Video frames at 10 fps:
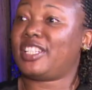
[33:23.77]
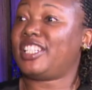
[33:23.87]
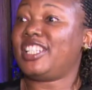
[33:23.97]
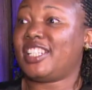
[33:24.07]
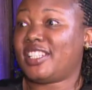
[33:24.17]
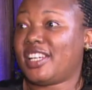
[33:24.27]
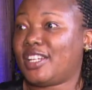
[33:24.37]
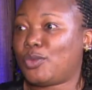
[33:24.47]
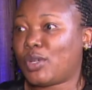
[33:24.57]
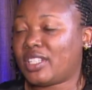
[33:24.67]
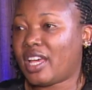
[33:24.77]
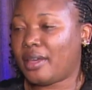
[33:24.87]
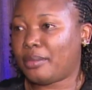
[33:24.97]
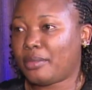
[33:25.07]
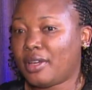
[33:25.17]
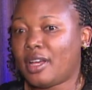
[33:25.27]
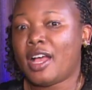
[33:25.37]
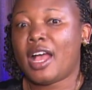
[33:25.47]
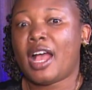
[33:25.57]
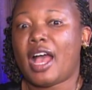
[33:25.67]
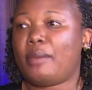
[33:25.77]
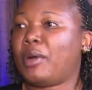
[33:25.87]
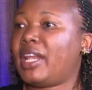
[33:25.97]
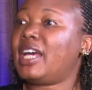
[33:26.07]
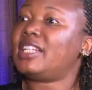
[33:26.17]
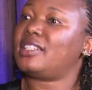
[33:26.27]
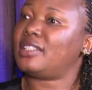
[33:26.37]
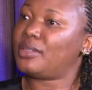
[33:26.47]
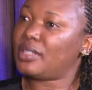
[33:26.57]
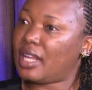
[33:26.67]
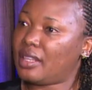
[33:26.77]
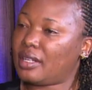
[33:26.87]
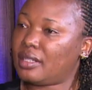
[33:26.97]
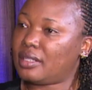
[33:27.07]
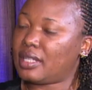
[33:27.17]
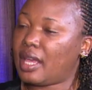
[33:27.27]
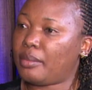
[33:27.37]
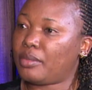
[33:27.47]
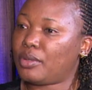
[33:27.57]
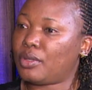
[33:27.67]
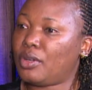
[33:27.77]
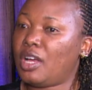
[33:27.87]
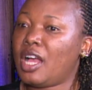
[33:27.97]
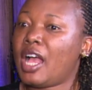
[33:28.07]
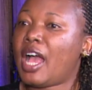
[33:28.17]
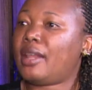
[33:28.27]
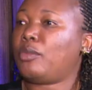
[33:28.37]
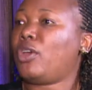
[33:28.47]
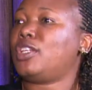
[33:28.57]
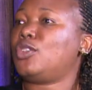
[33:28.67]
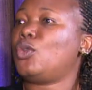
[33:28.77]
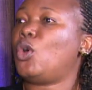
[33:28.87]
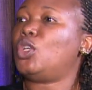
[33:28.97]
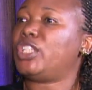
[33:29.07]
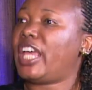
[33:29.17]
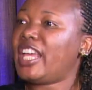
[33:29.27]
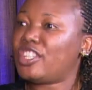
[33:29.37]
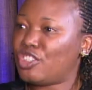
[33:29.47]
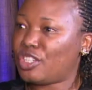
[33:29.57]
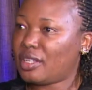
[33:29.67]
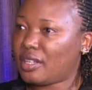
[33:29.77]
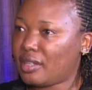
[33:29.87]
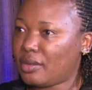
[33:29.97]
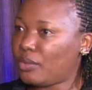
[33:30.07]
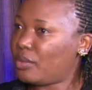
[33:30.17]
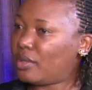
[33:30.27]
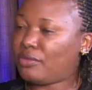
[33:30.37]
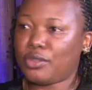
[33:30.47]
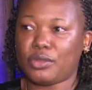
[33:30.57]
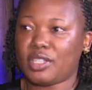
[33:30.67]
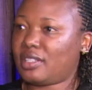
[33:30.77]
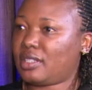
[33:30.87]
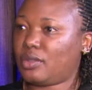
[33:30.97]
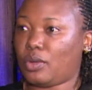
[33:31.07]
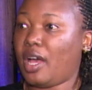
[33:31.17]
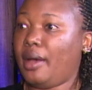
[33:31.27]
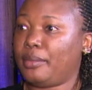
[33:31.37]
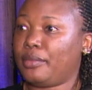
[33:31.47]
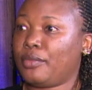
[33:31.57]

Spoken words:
I was a teenager at one time. I'm an adult at this time, you know? And I'm going into old age in a few years to come.